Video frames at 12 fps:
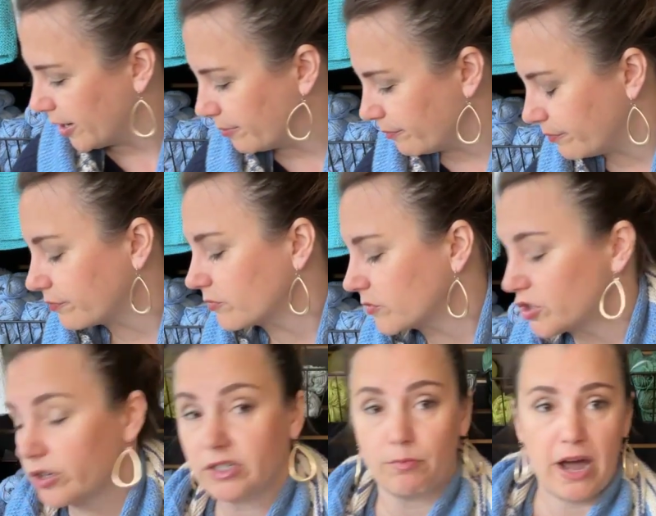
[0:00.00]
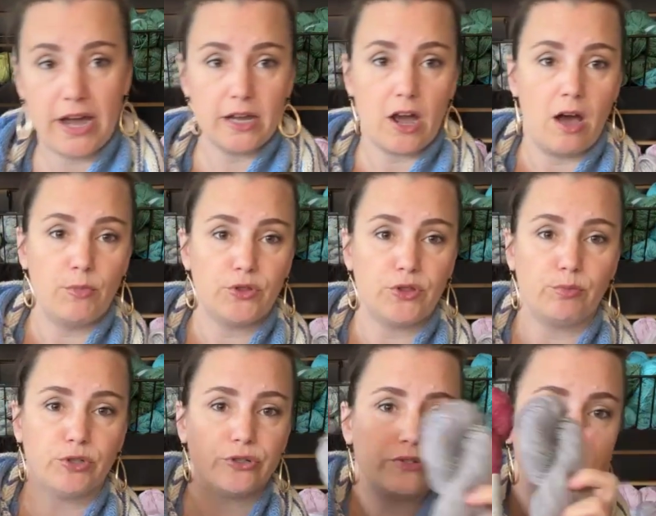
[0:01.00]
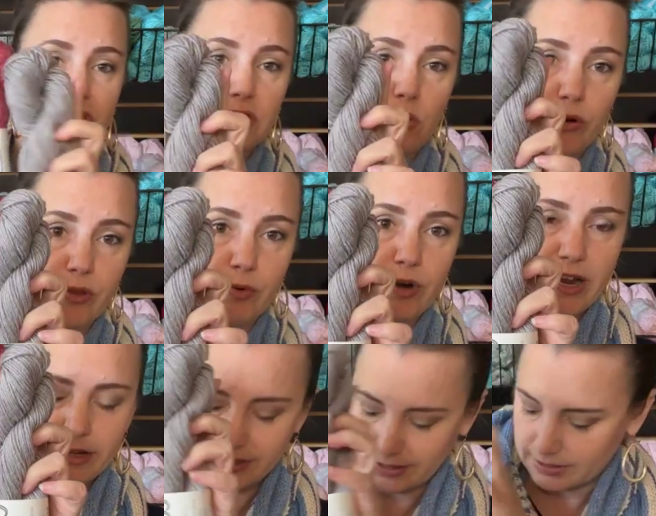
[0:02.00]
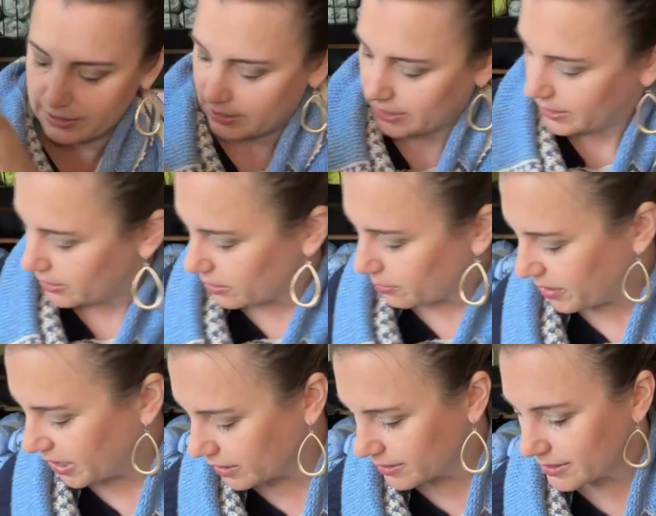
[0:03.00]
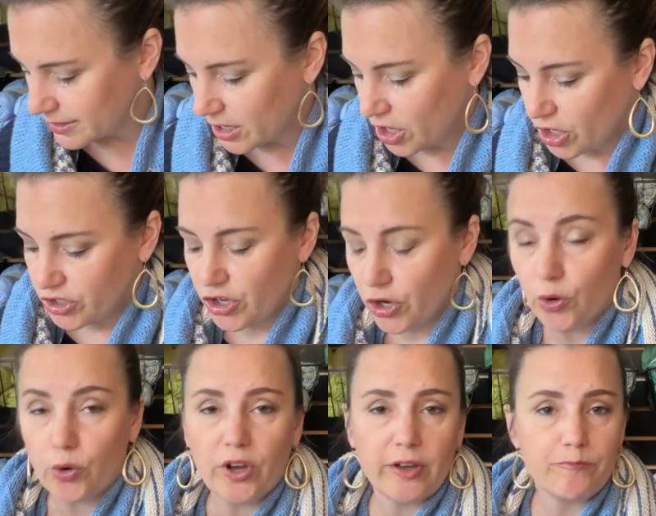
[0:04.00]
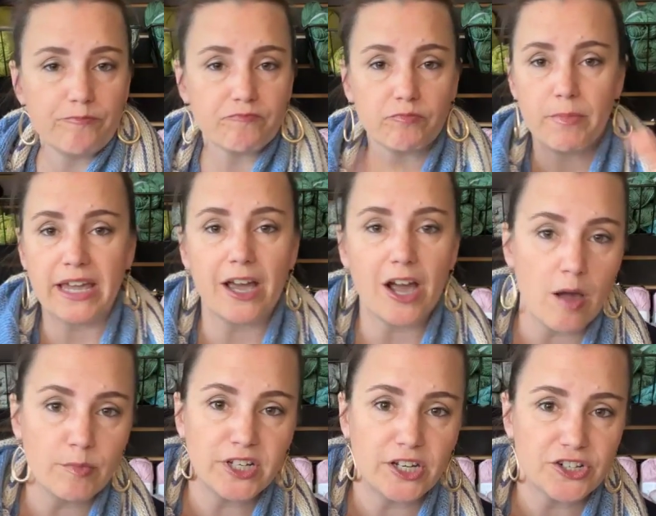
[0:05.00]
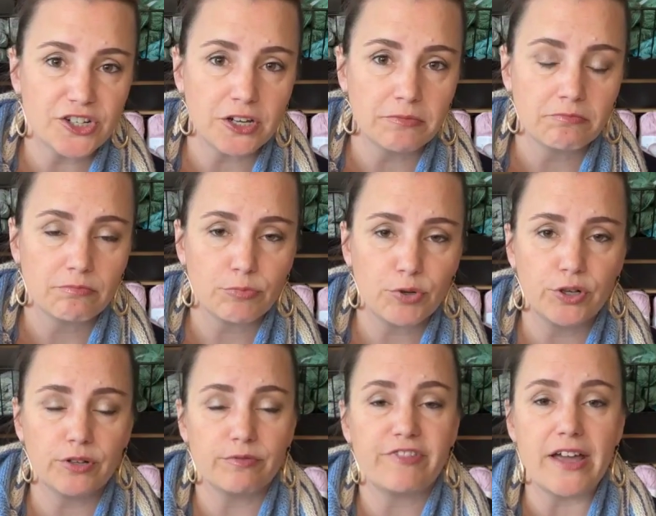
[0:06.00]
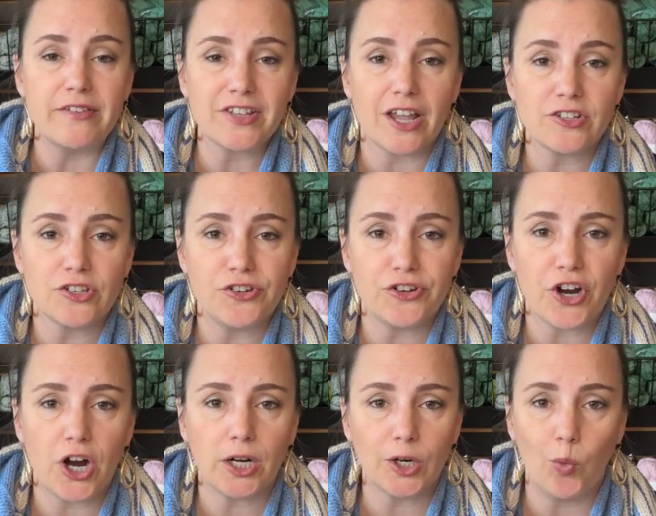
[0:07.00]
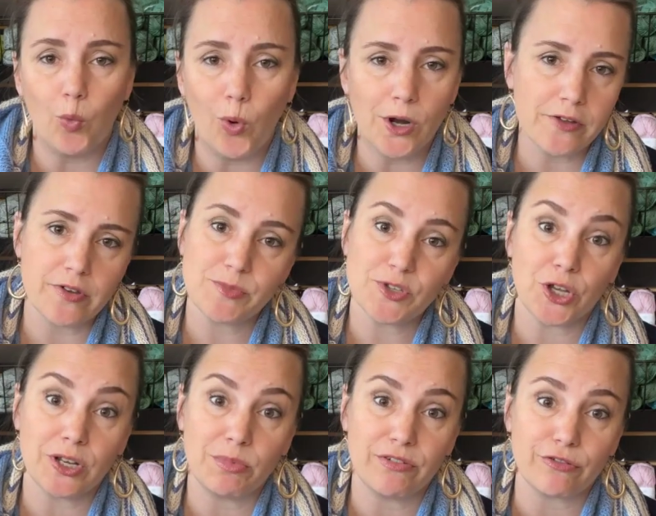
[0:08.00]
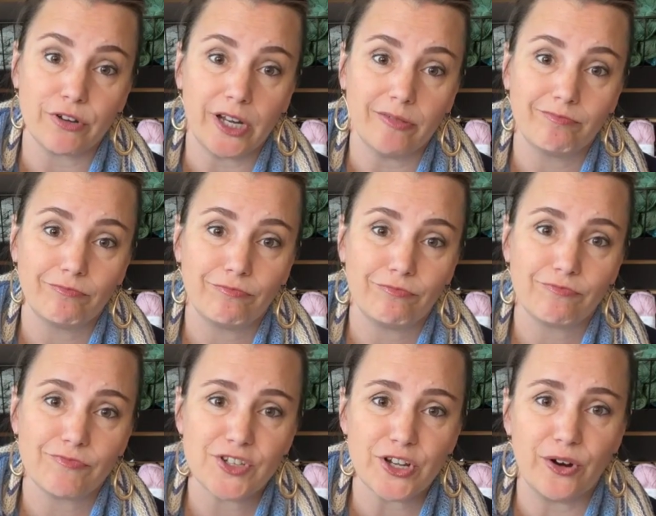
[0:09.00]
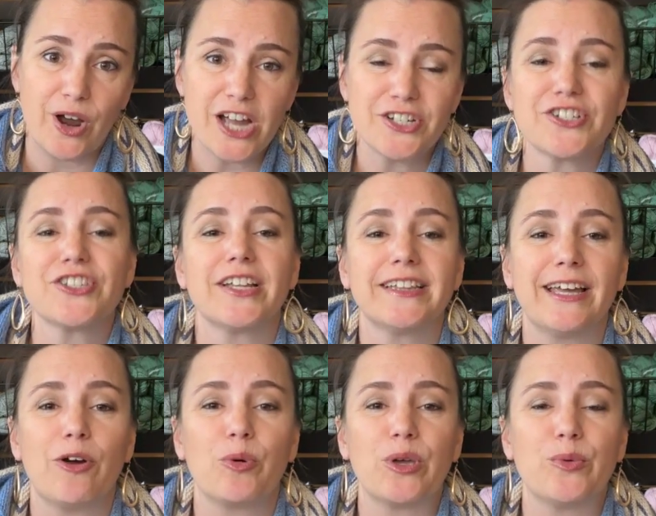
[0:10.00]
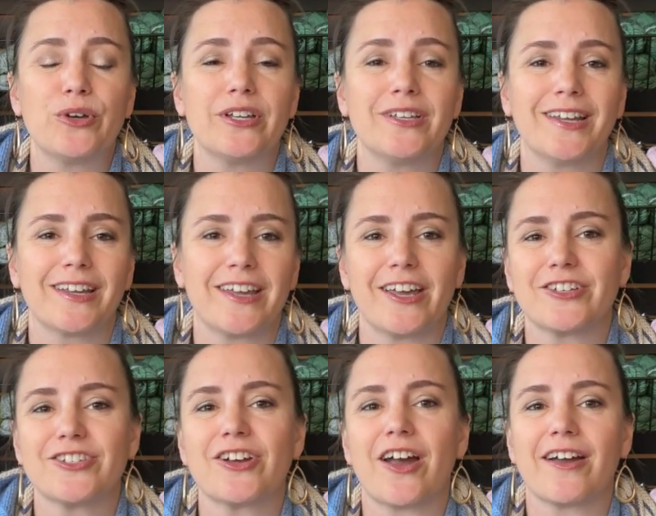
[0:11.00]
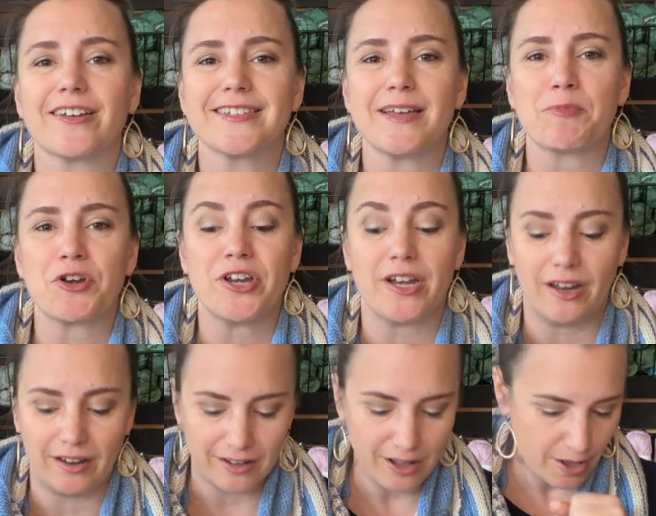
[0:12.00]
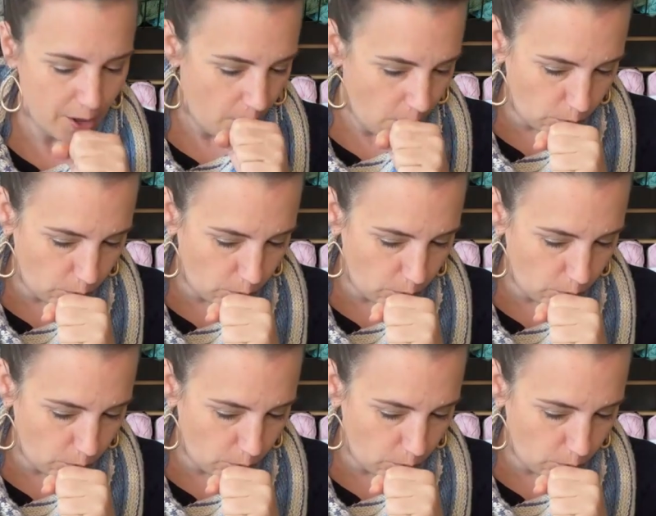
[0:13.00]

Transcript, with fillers: um, so does my combo, the blues or the reds, the pinks. So make a combination, put five skeins in your cart, one of them's gonna be free. So I just thought that we would kickstart summer knitting